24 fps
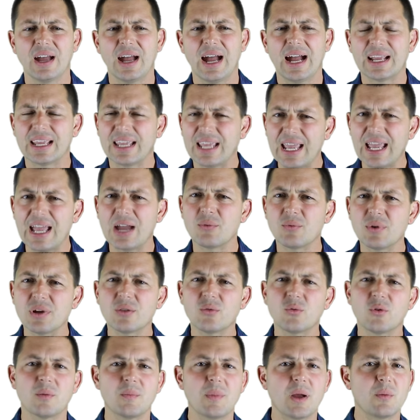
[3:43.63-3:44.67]
I can't
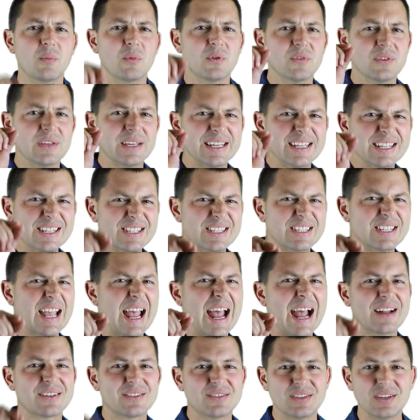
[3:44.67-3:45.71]
really remember the
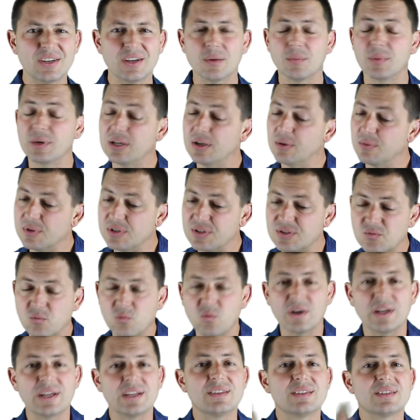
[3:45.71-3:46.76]
exact year, but it was
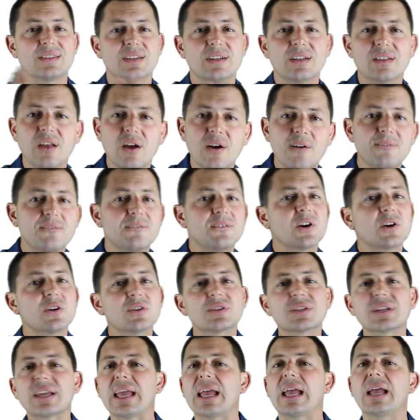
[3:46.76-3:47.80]
when Zillow
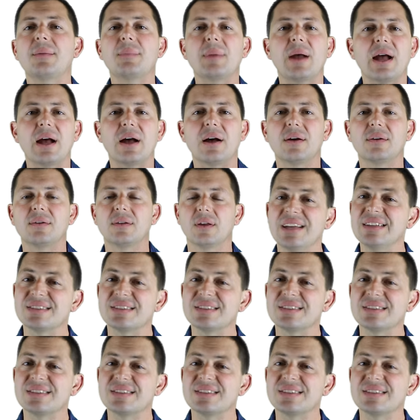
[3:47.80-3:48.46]
first came out.